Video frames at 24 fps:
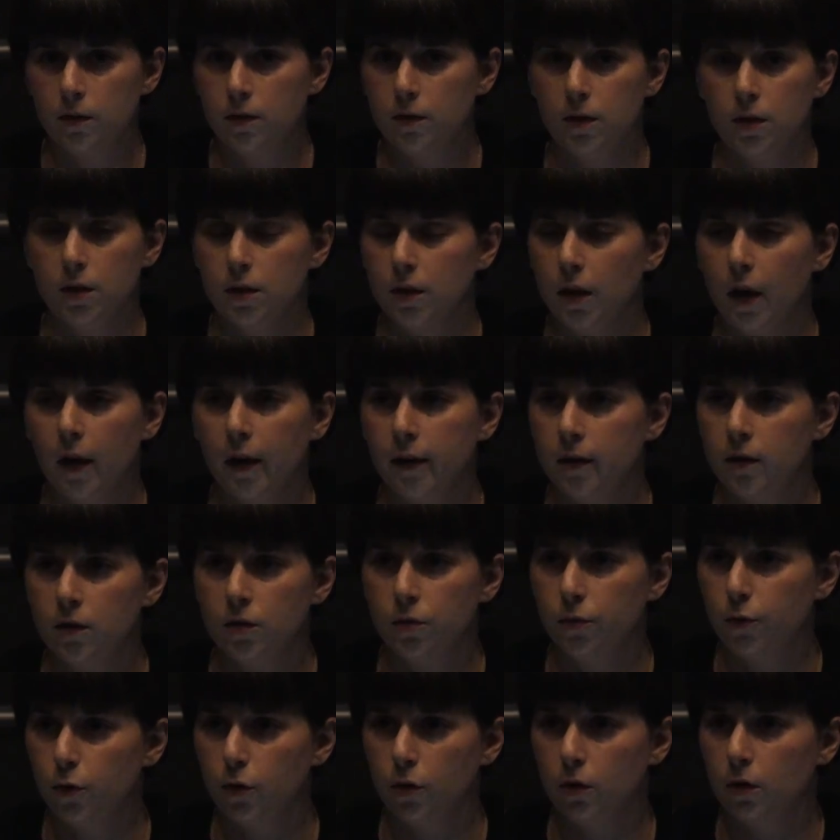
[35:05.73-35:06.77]
designed
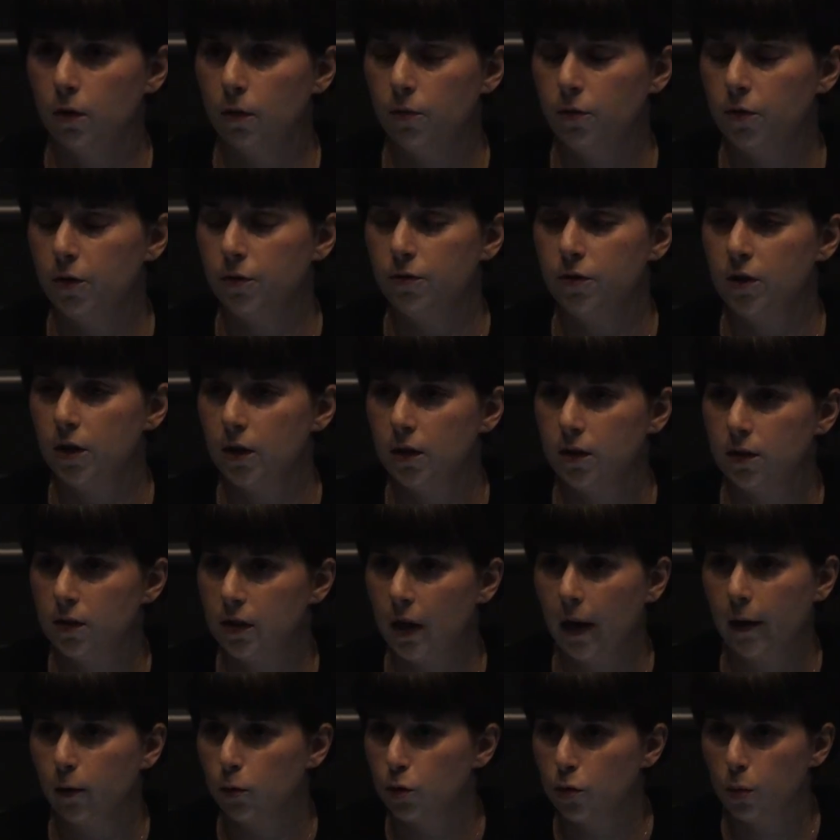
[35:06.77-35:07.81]
for the 50s
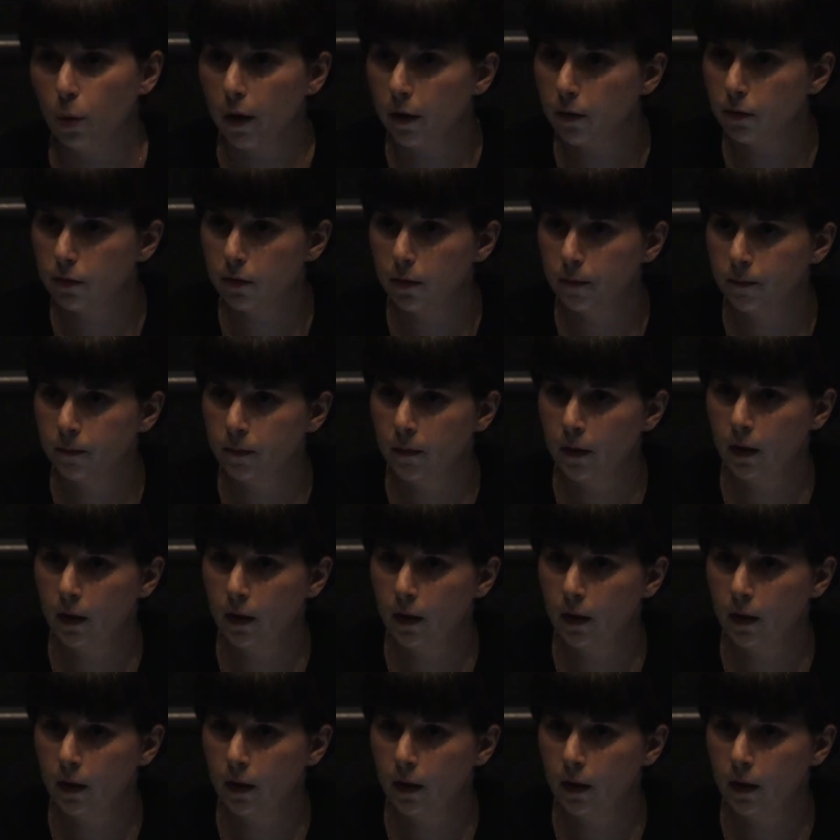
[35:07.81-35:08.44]
housewife.